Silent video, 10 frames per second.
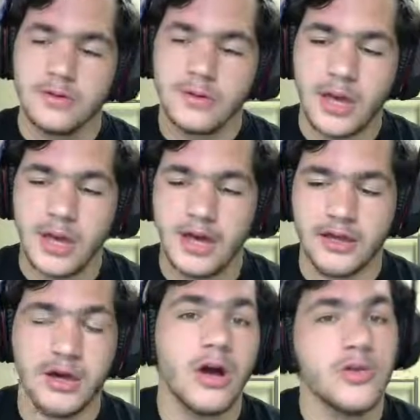And
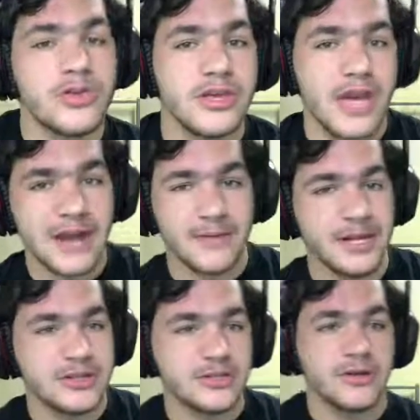with the Adamant
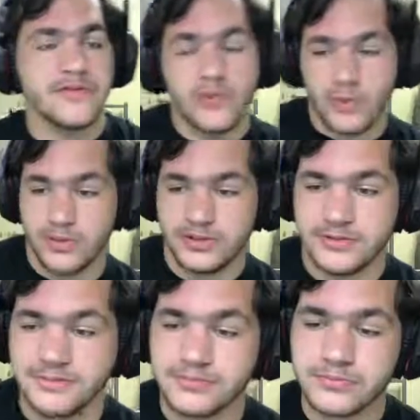Nature, of
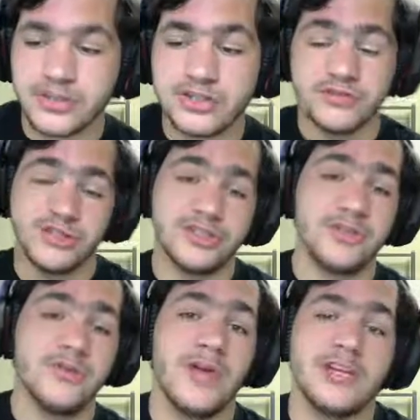course.
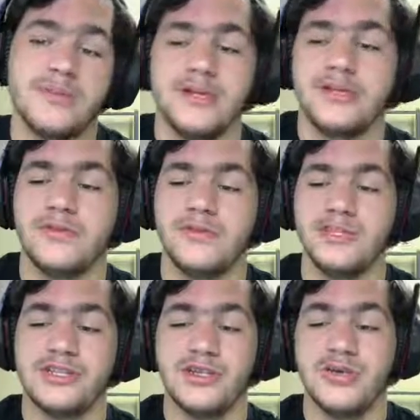252 HP,
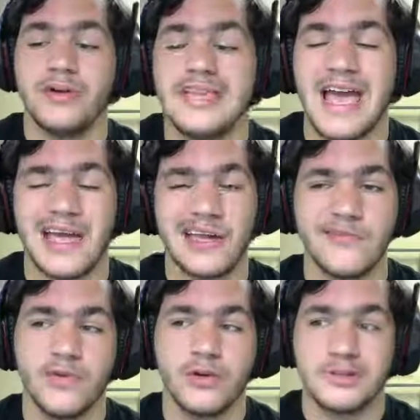252 attack, and
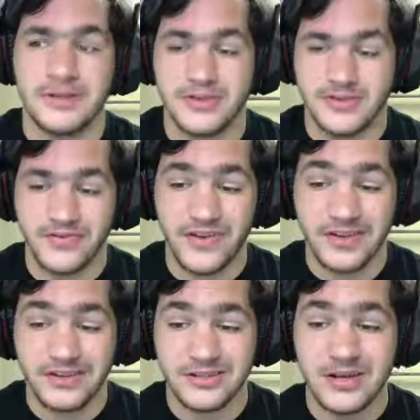4 special
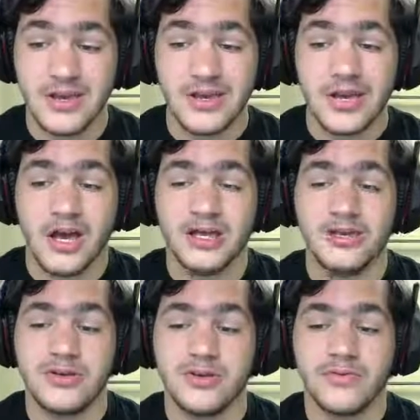defense.
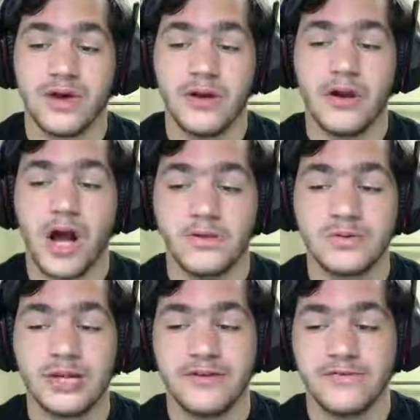You could run Aqua
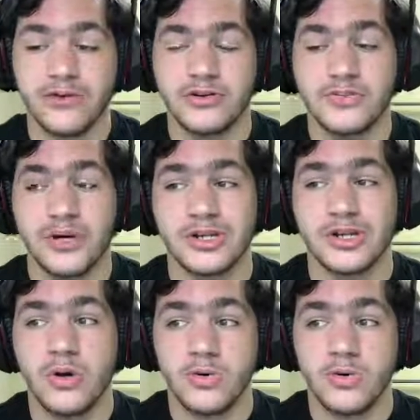Jet in First Impression or